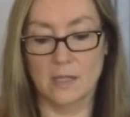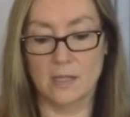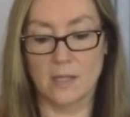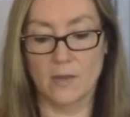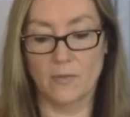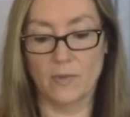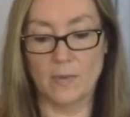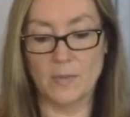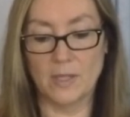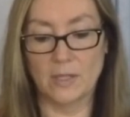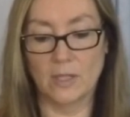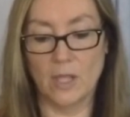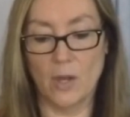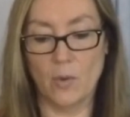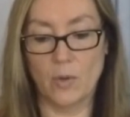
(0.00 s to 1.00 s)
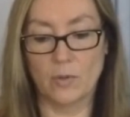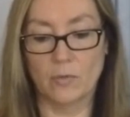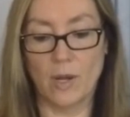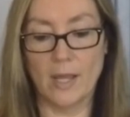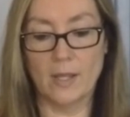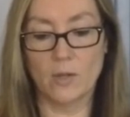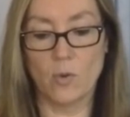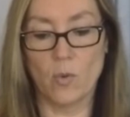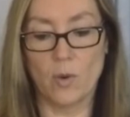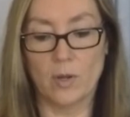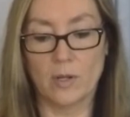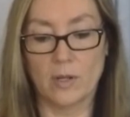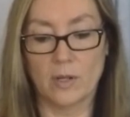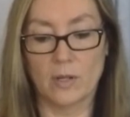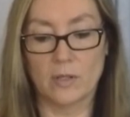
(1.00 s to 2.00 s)
So from the lower right
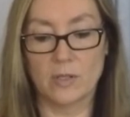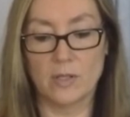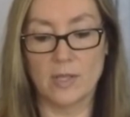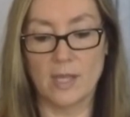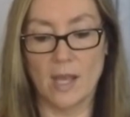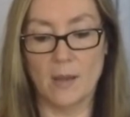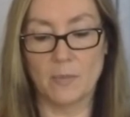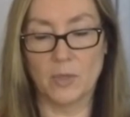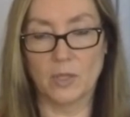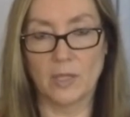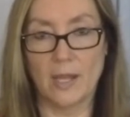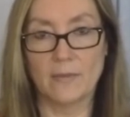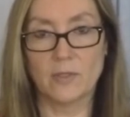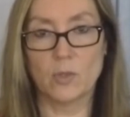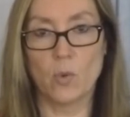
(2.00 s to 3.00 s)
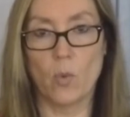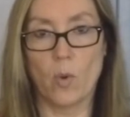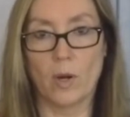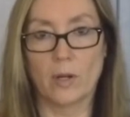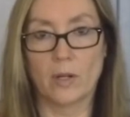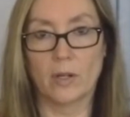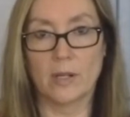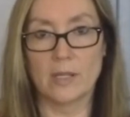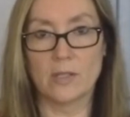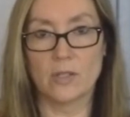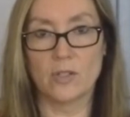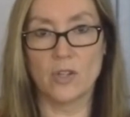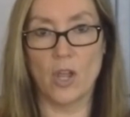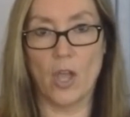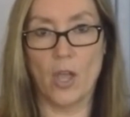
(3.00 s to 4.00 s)
corner to the upper left corner is
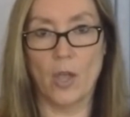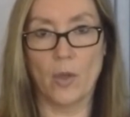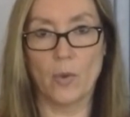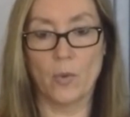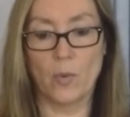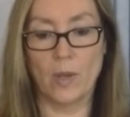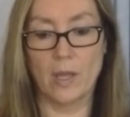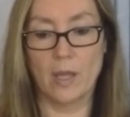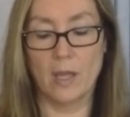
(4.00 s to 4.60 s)
a no.